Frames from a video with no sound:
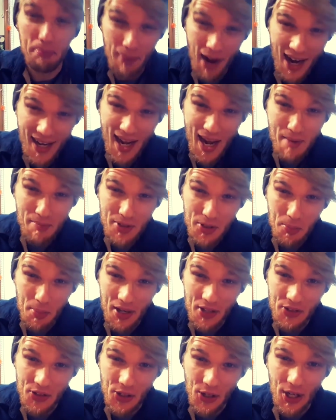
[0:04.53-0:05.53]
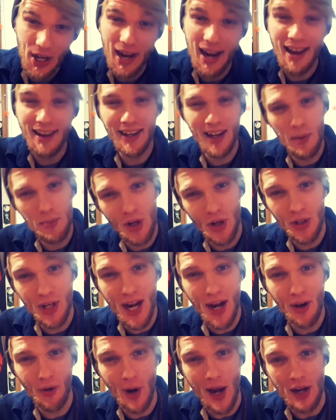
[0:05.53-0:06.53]
My name's Spencer, and I'm your
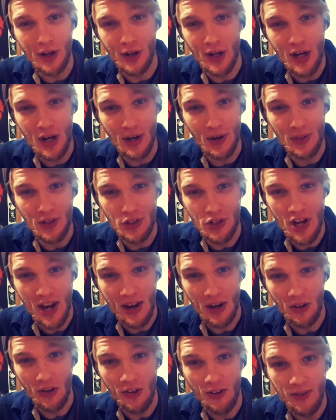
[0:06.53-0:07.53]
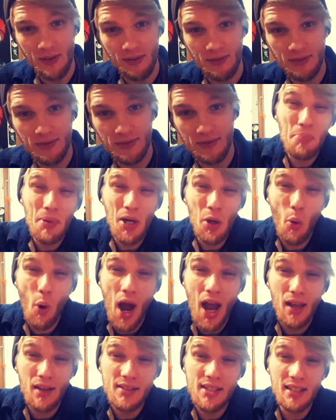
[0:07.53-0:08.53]
narrator here at the channel. It's been a
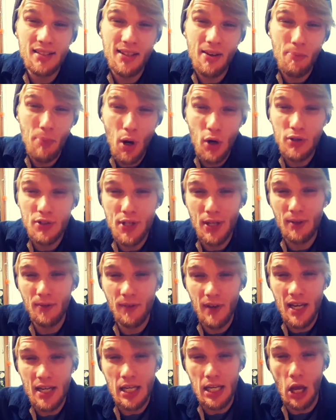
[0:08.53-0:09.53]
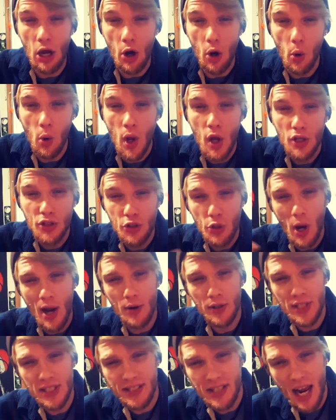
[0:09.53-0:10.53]
while since I posted a video, so
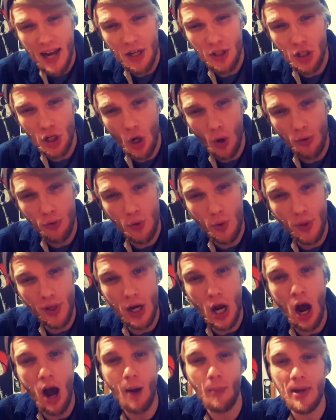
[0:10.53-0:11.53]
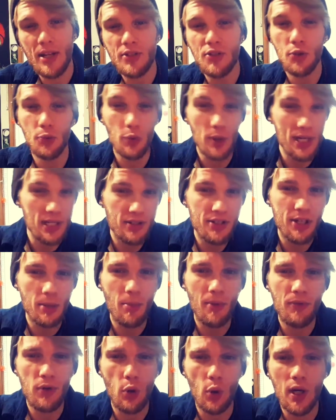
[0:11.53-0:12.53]
I decided to go through the comments and read
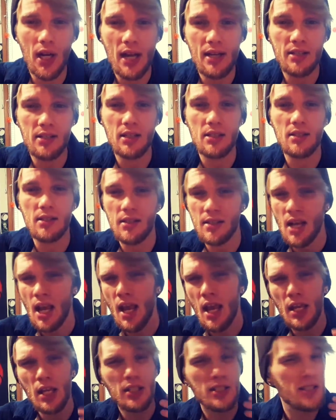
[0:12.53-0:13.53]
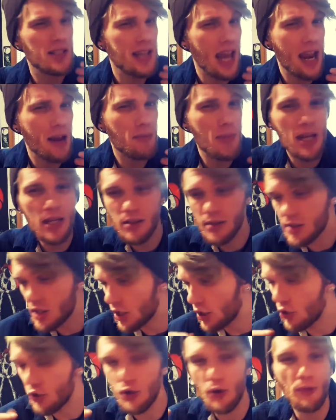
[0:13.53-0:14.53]
some of your guys'
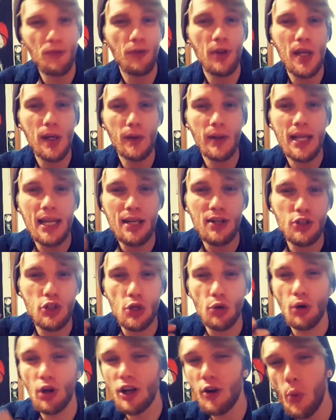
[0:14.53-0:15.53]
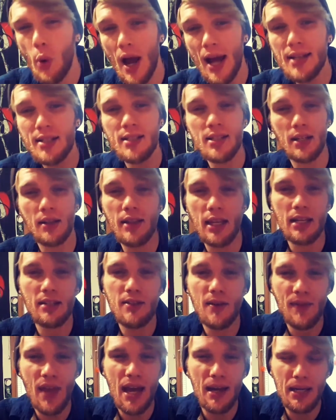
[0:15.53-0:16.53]
statements, your feelings, your requests, and
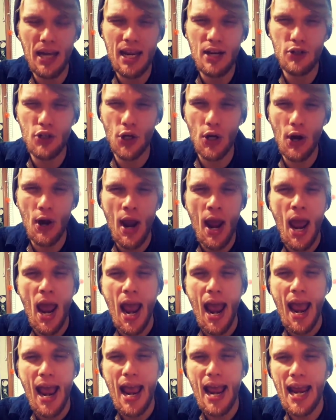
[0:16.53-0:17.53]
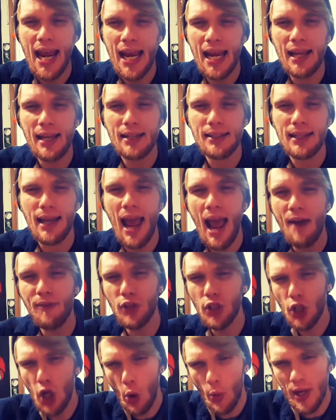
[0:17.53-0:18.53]
things of that nature. And
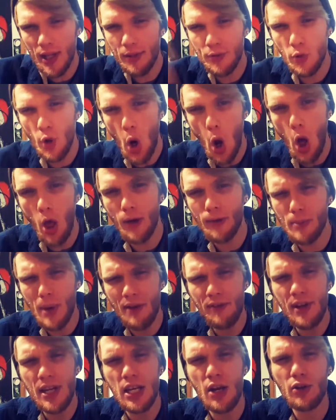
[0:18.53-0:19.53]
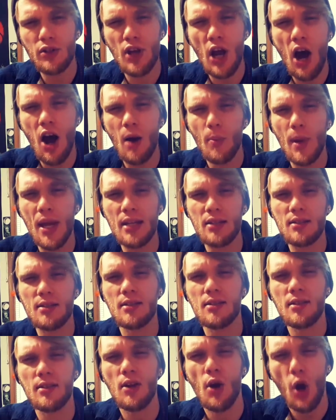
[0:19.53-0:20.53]
after going through all of my video's
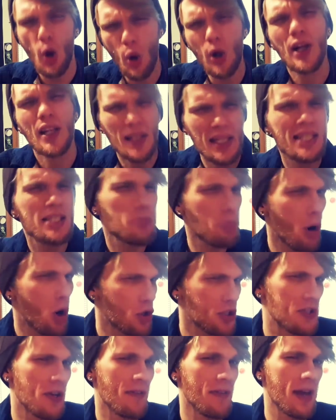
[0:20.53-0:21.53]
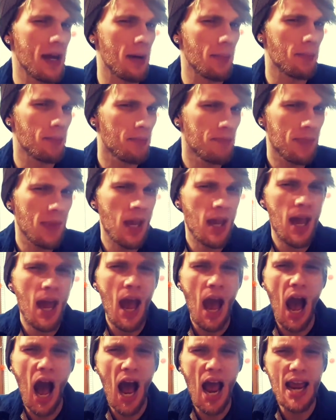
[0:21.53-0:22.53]
comments, or at least most of them,
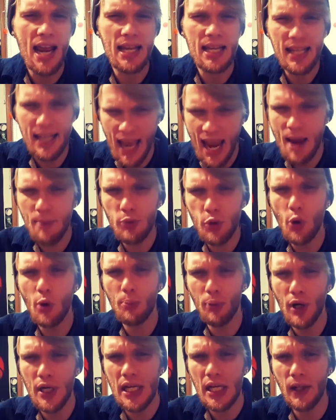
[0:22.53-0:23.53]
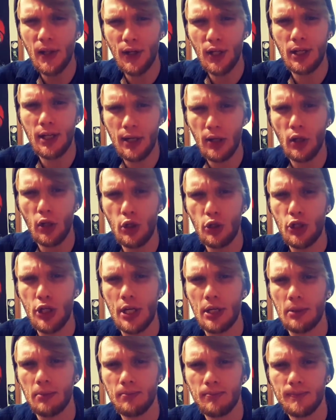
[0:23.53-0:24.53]
I came to a pretty clear
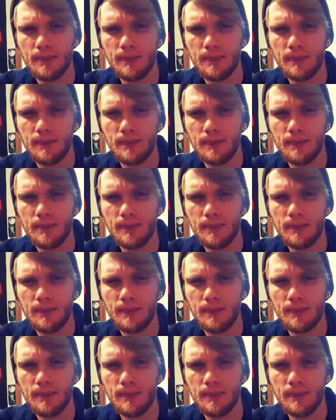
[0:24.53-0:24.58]
conclusion.